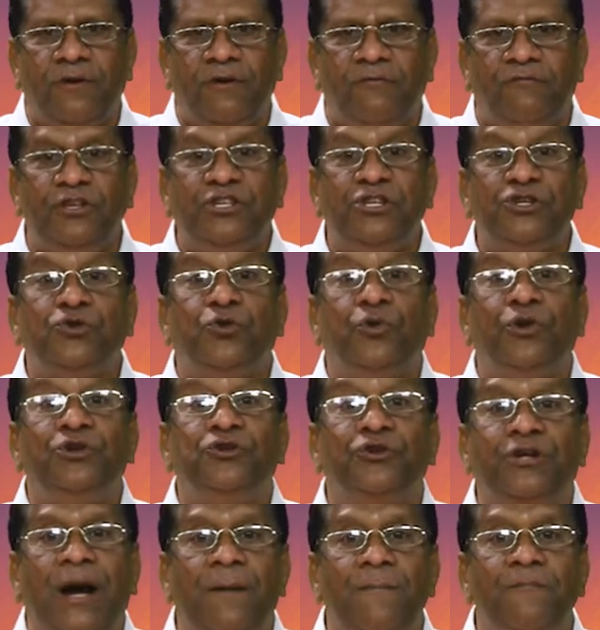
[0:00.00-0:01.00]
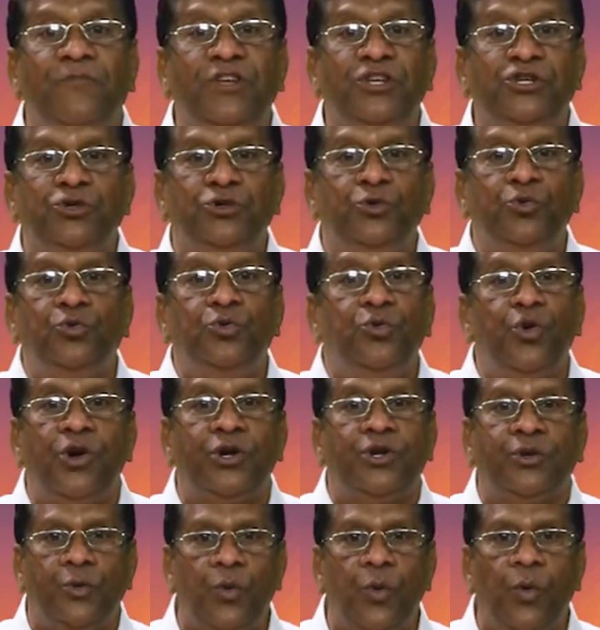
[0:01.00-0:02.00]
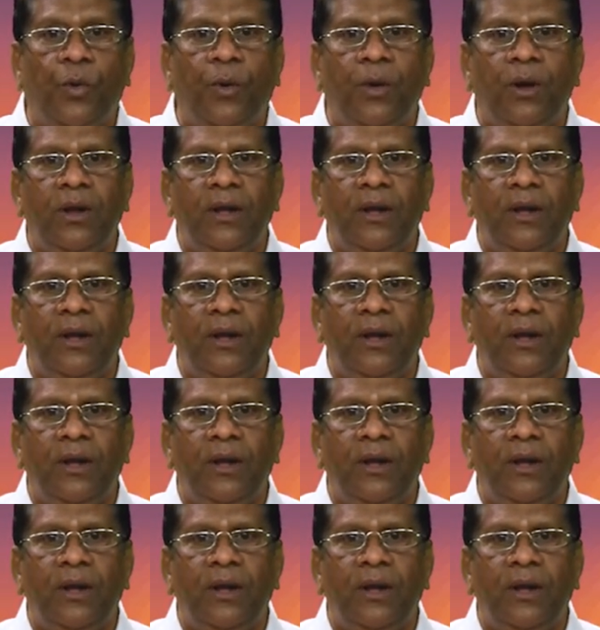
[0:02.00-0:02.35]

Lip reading: which is going to come, which you do not know.